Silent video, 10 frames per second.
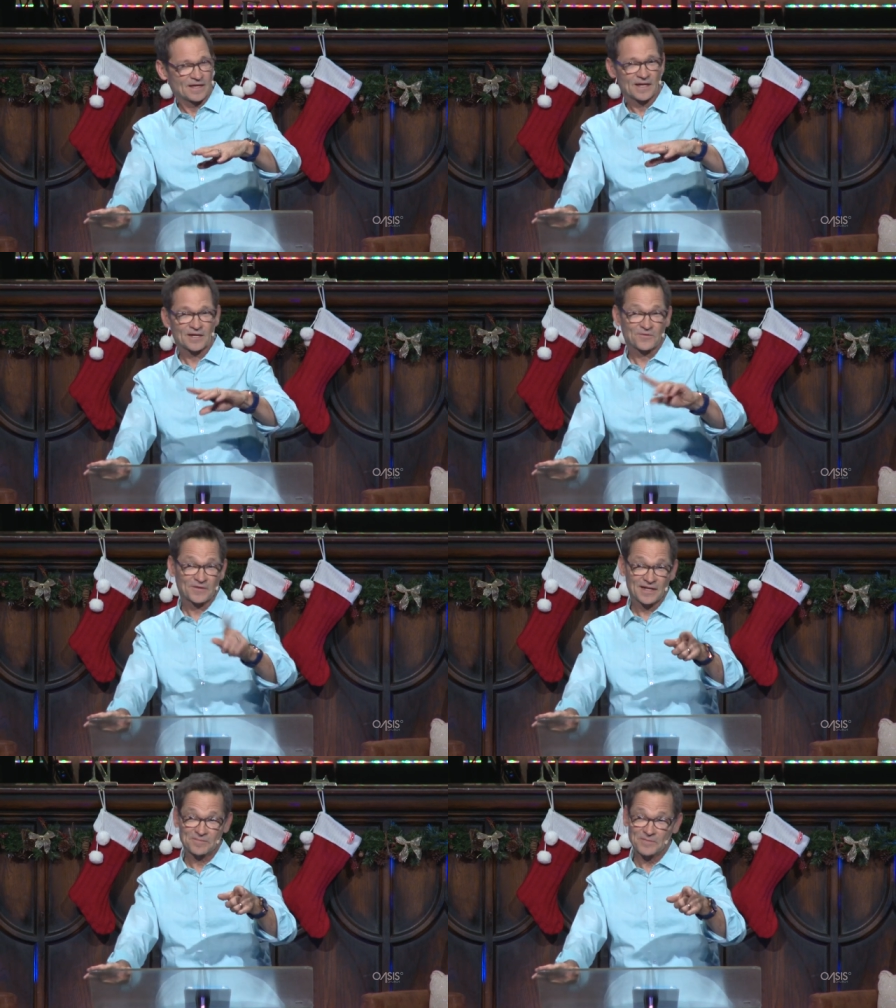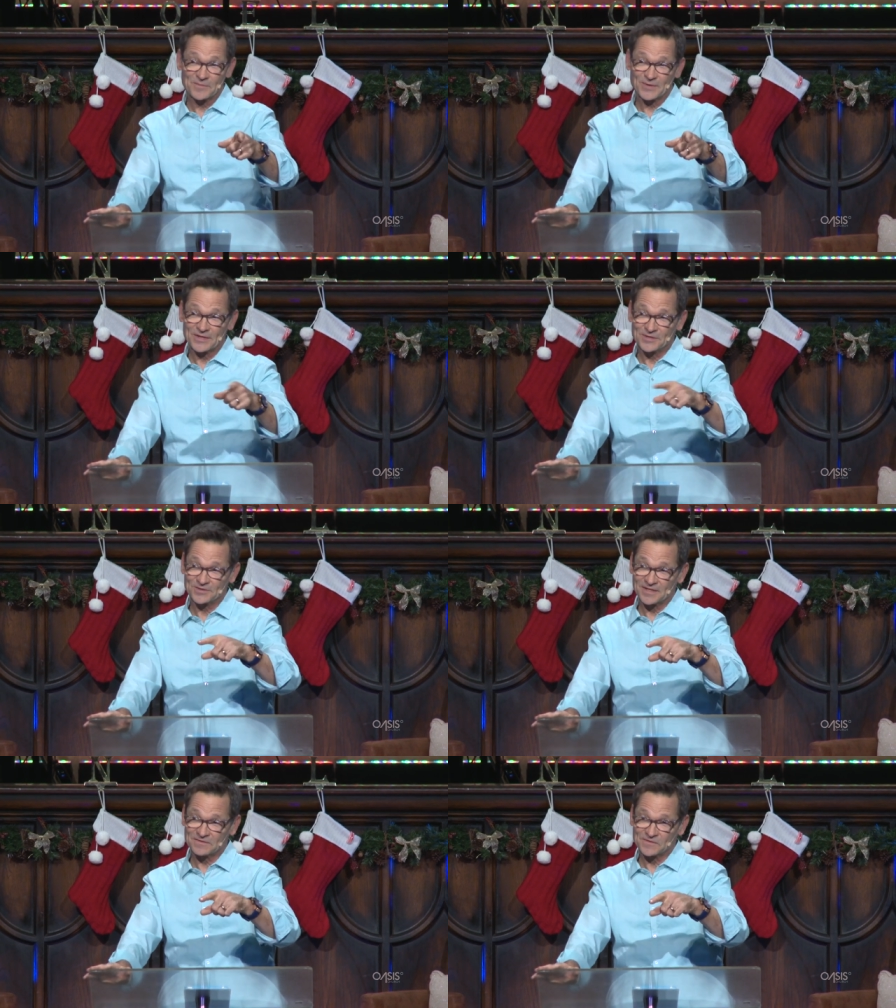and create a memory that
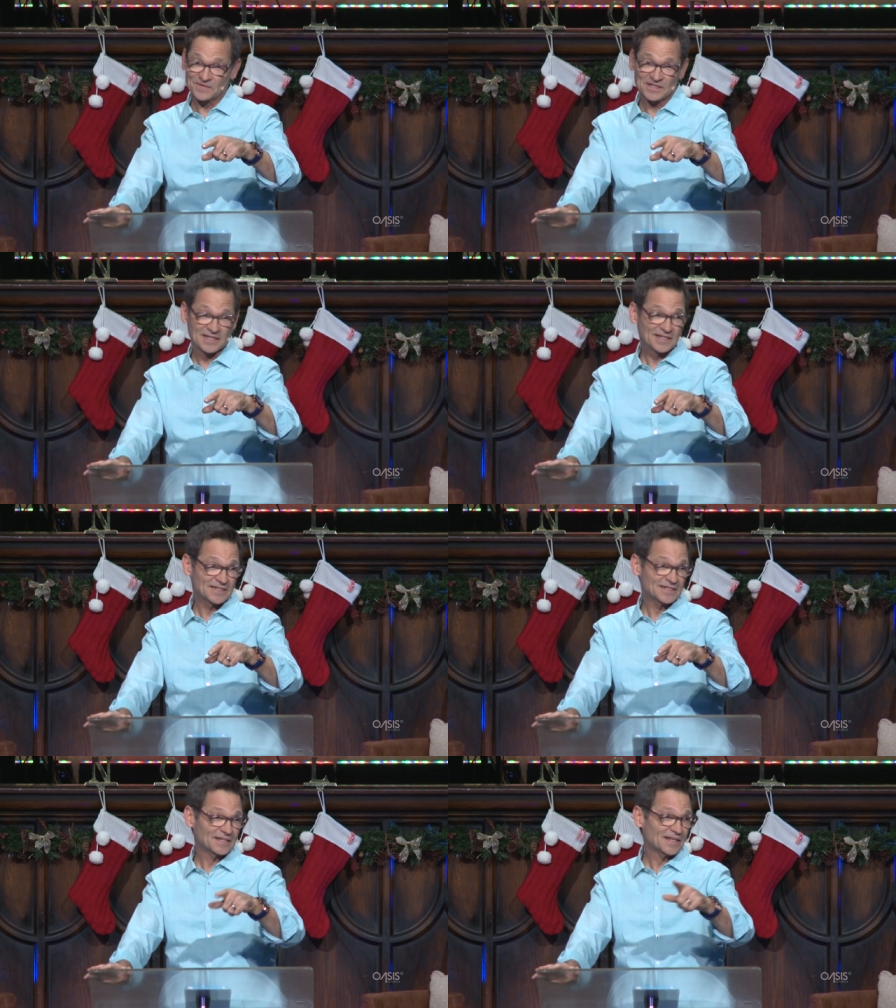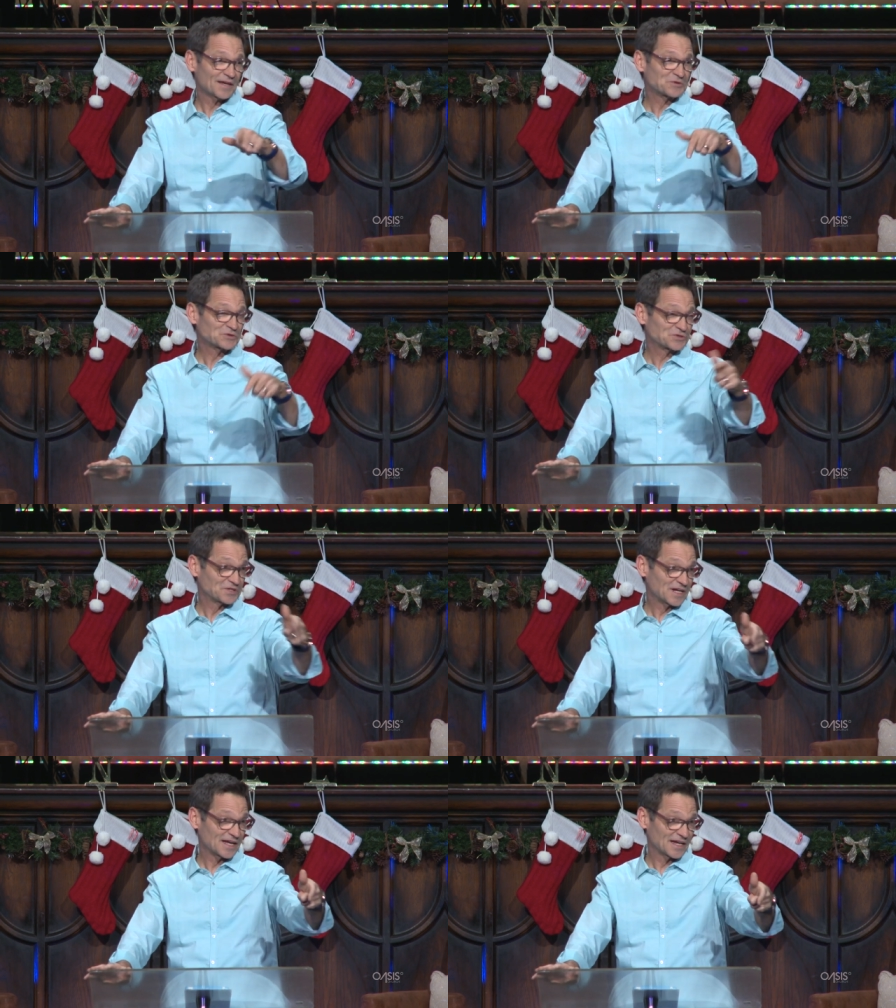you'll never forget. And that is
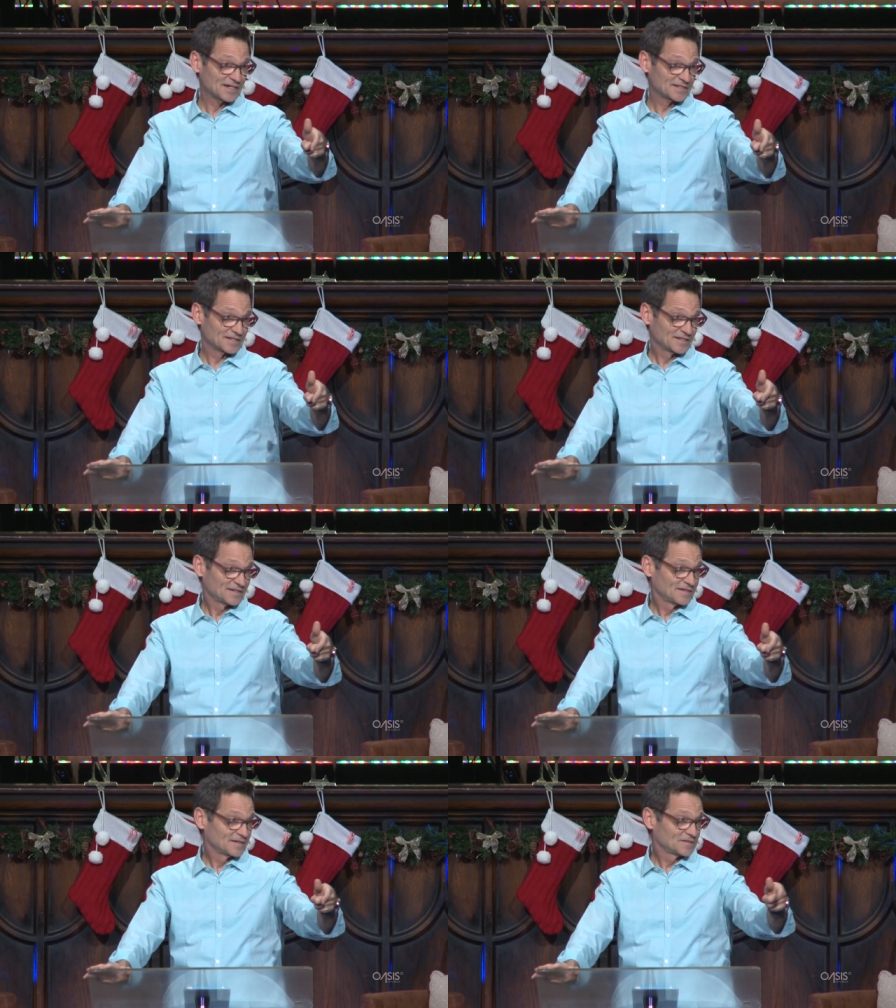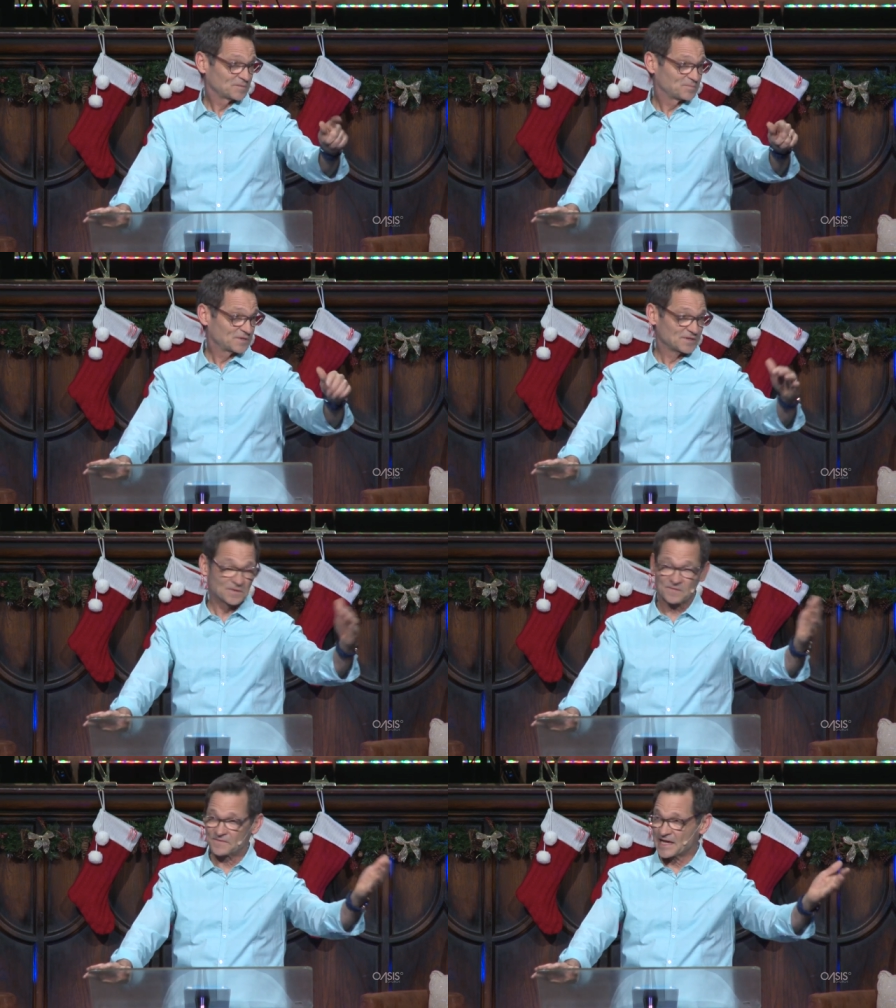tonight to put
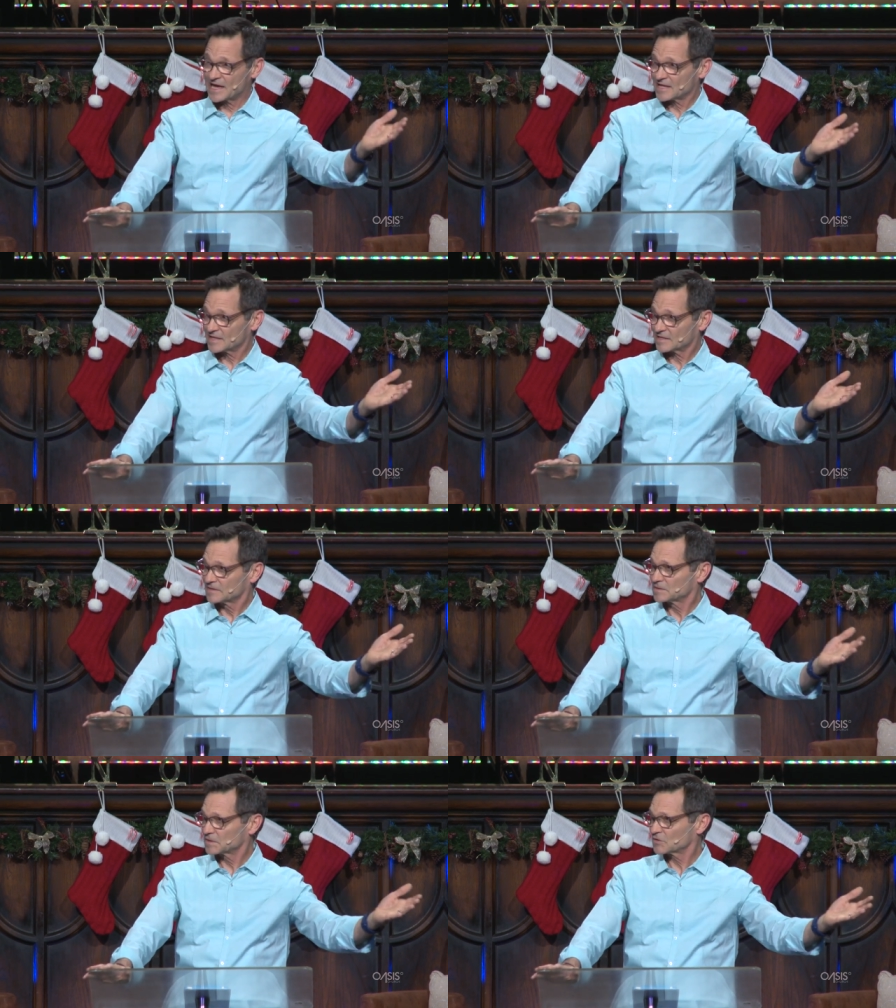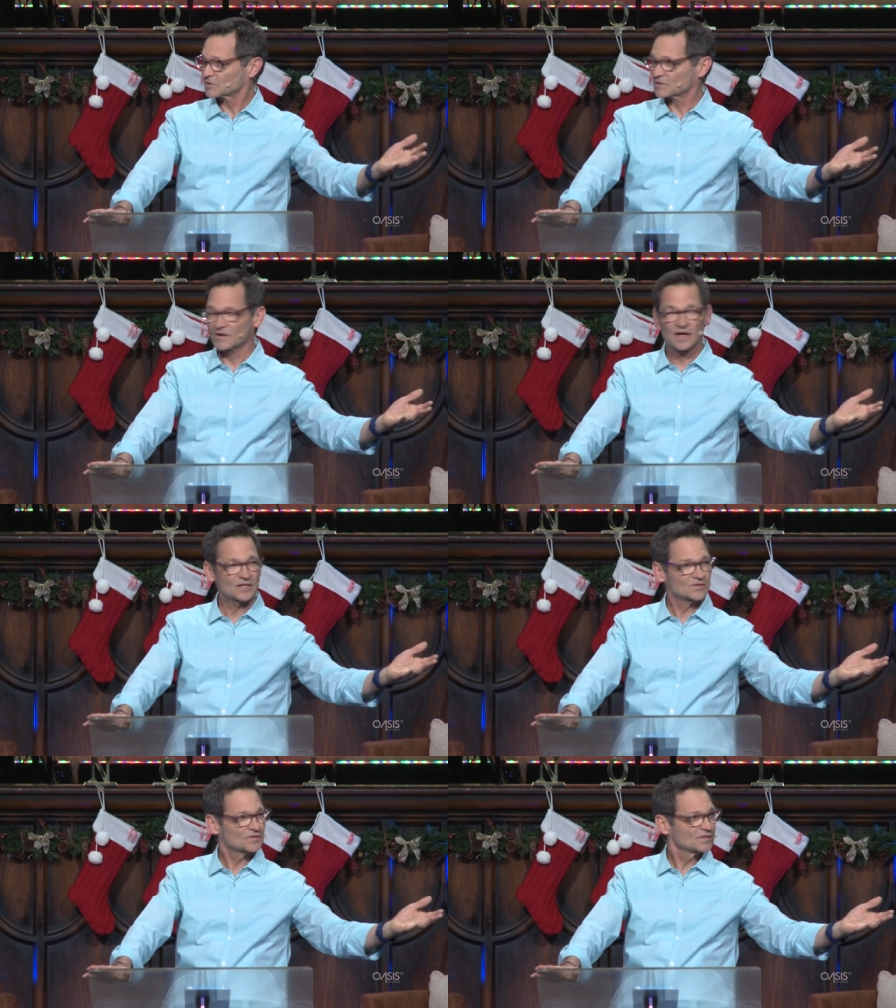your faith in Jesus
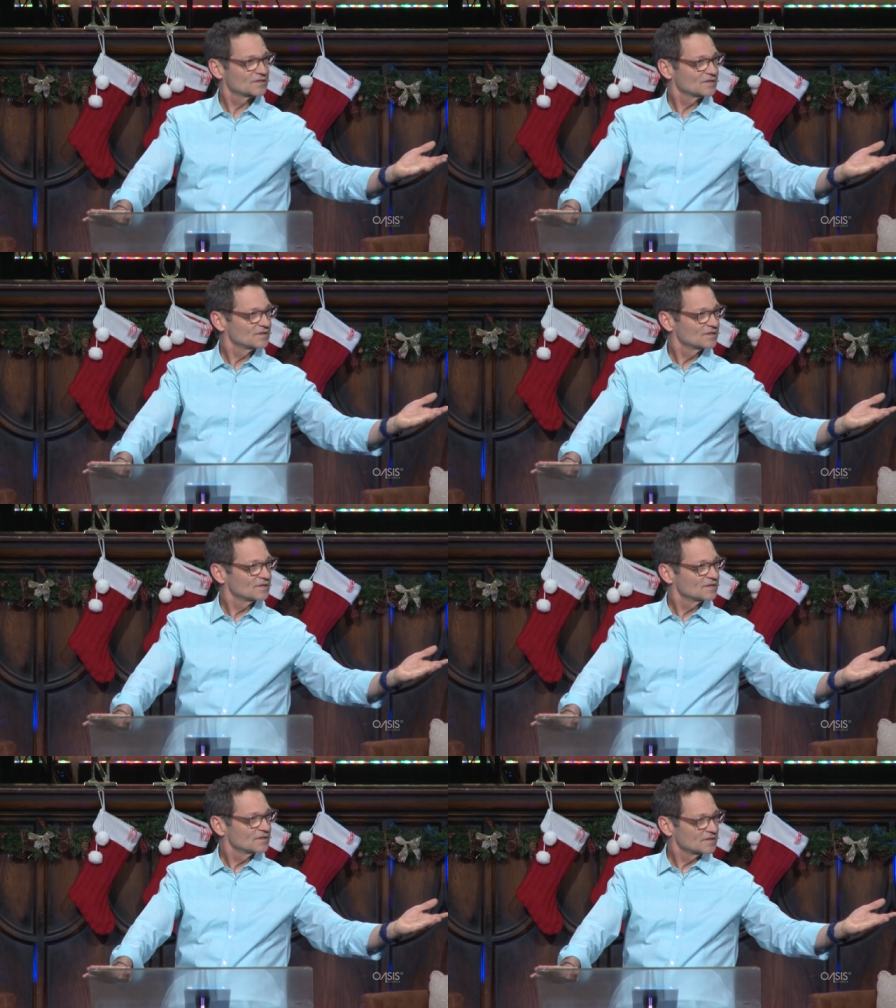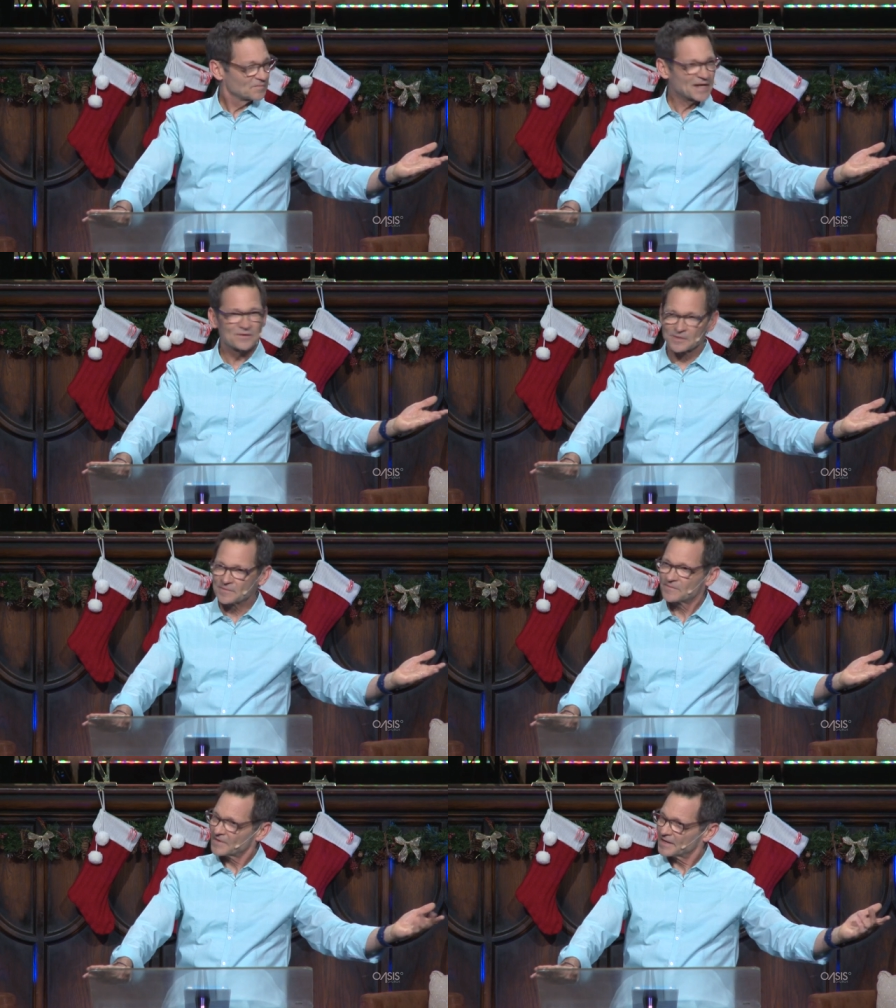Christ, to make
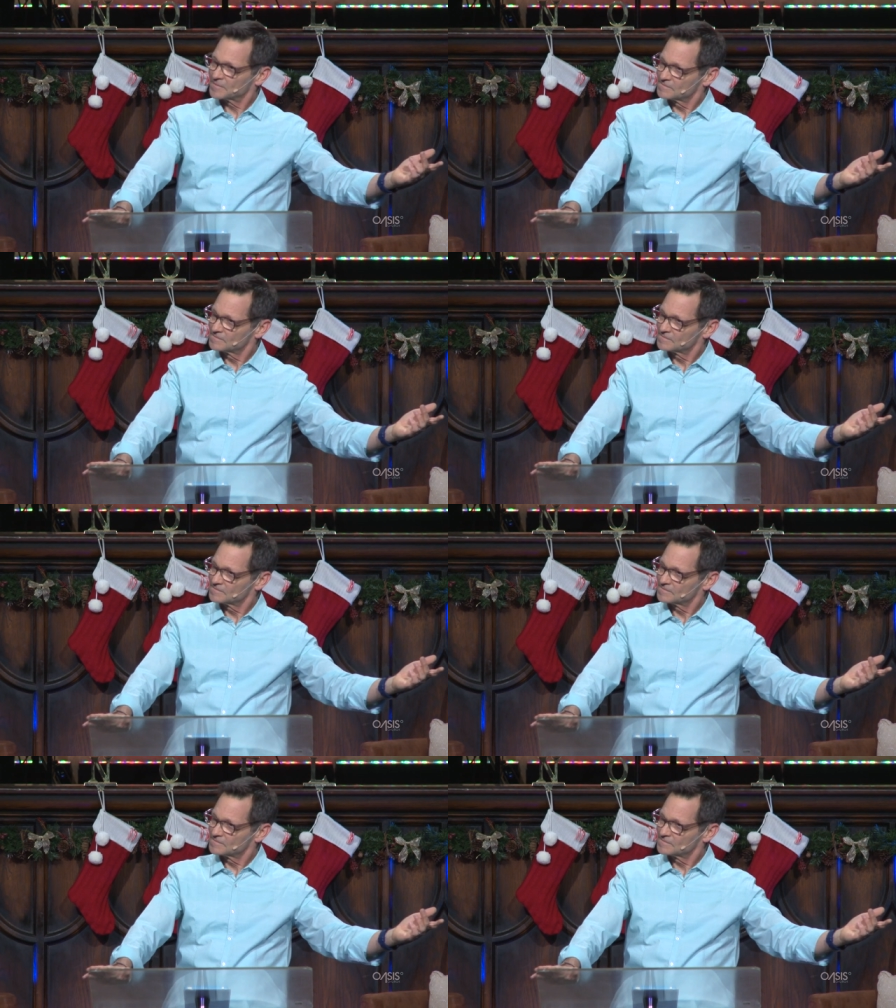room for Him.